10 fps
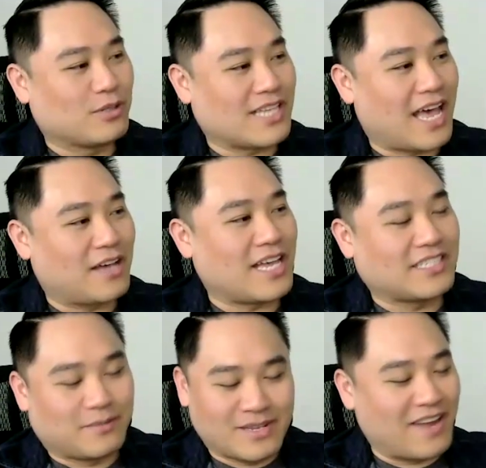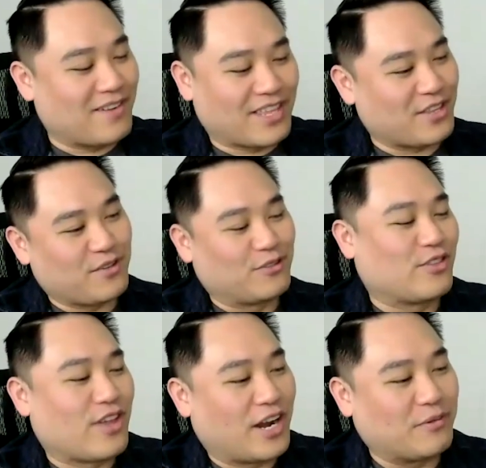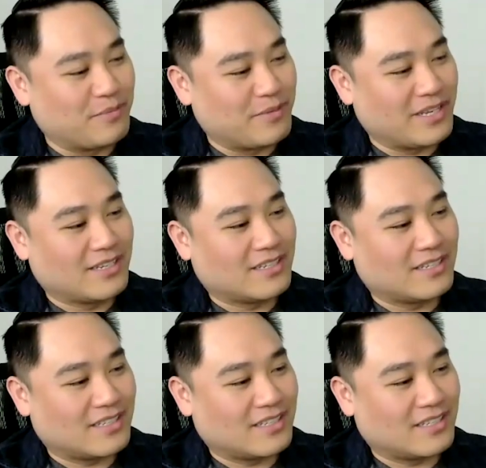has it been everything you thought it would be?